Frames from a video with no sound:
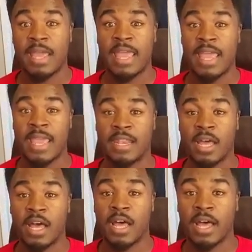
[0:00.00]
And
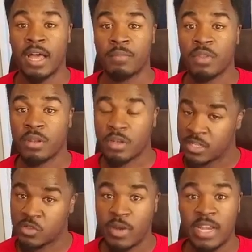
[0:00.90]
uh,
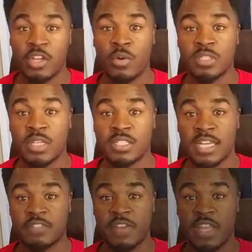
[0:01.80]
let's go ahead and go into this
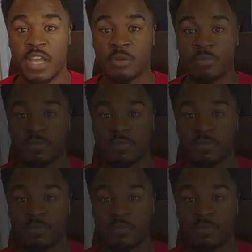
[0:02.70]
next video.